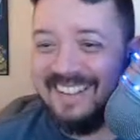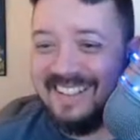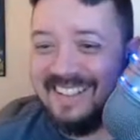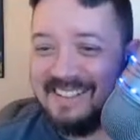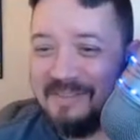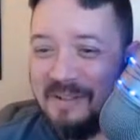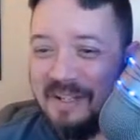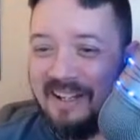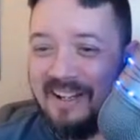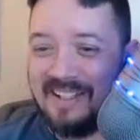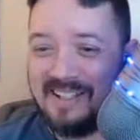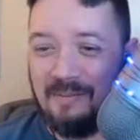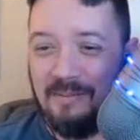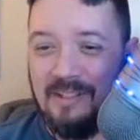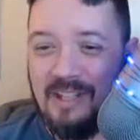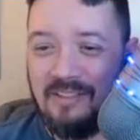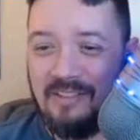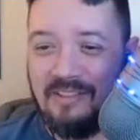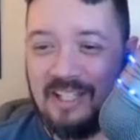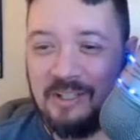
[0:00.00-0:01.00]
Should be
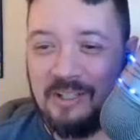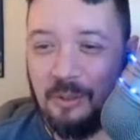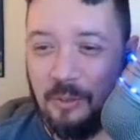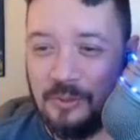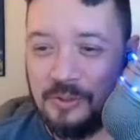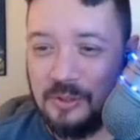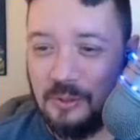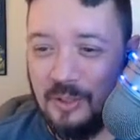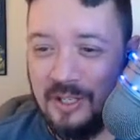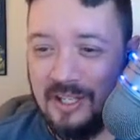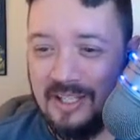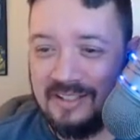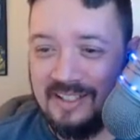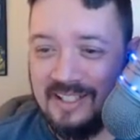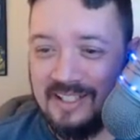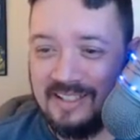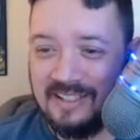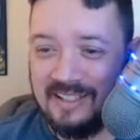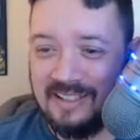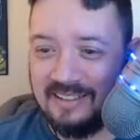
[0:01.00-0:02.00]
awesome. Nothing like Tolstoy at
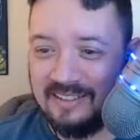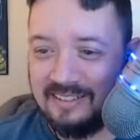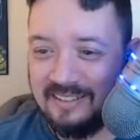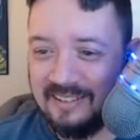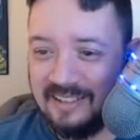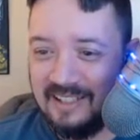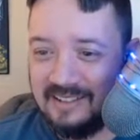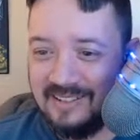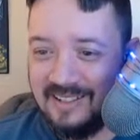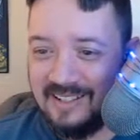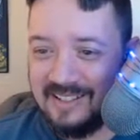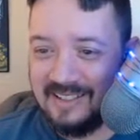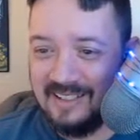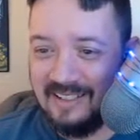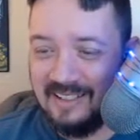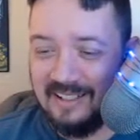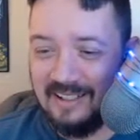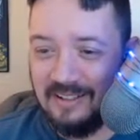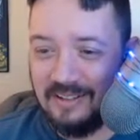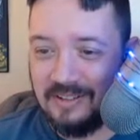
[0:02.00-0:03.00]
these
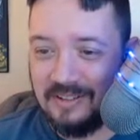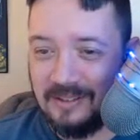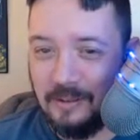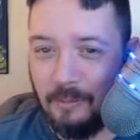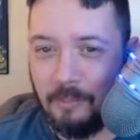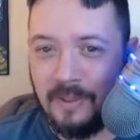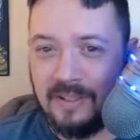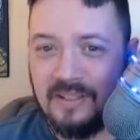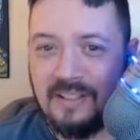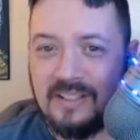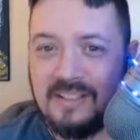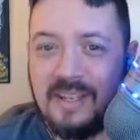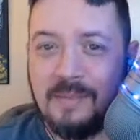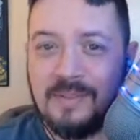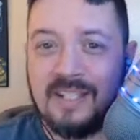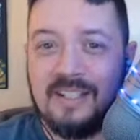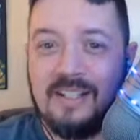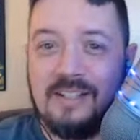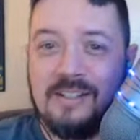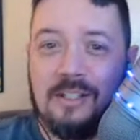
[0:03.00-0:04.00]
cons. So, but it seems
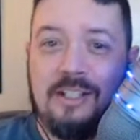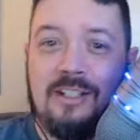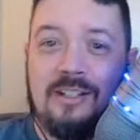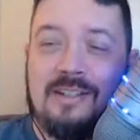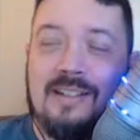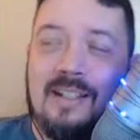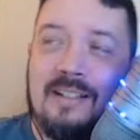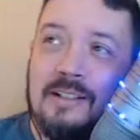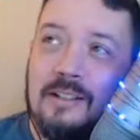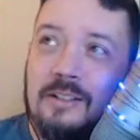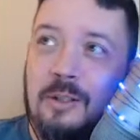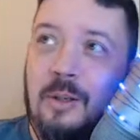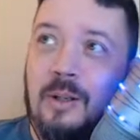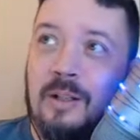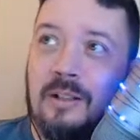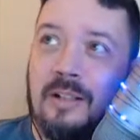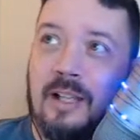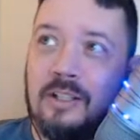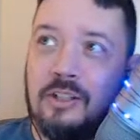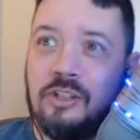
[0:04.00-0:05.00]
like such a good thing to do
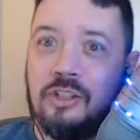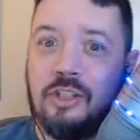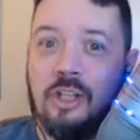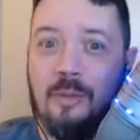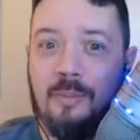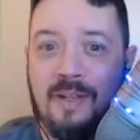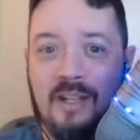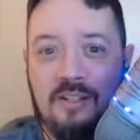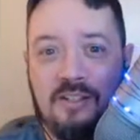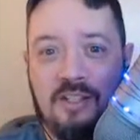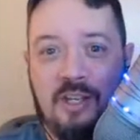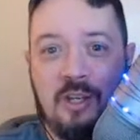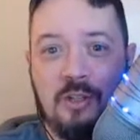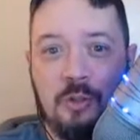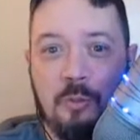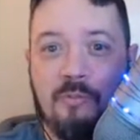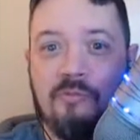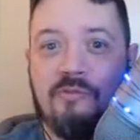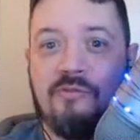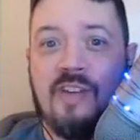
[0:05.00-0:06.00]
it like a show because you can
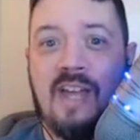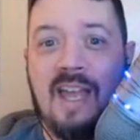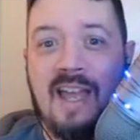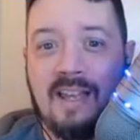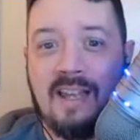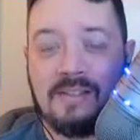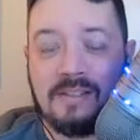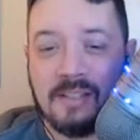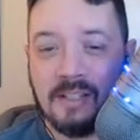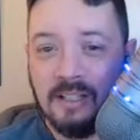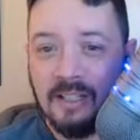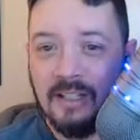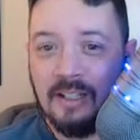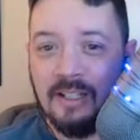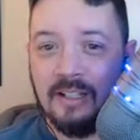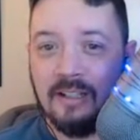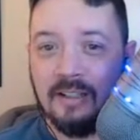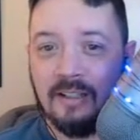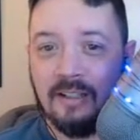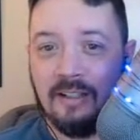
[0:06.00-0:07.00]
do them fast.
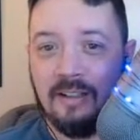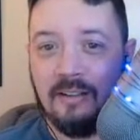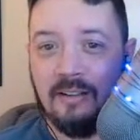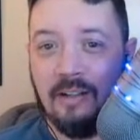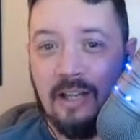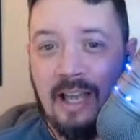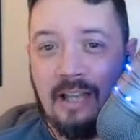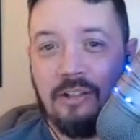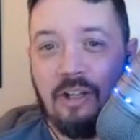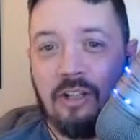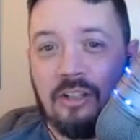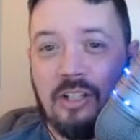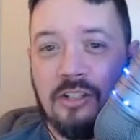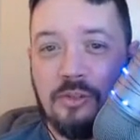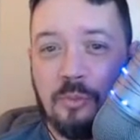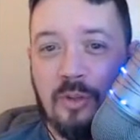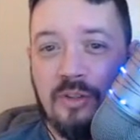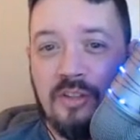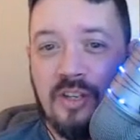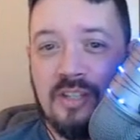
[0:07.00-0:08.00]
How long
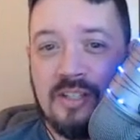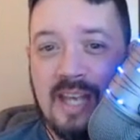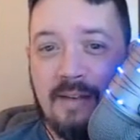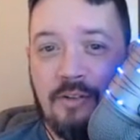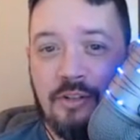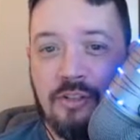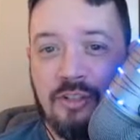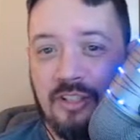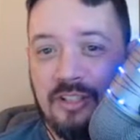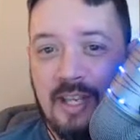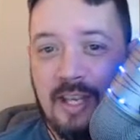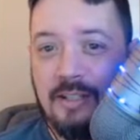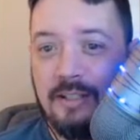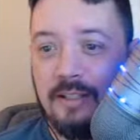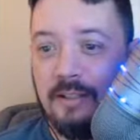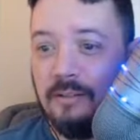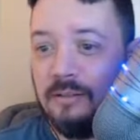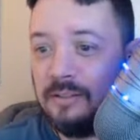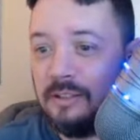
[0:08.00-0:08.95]
does one of these averagely take you?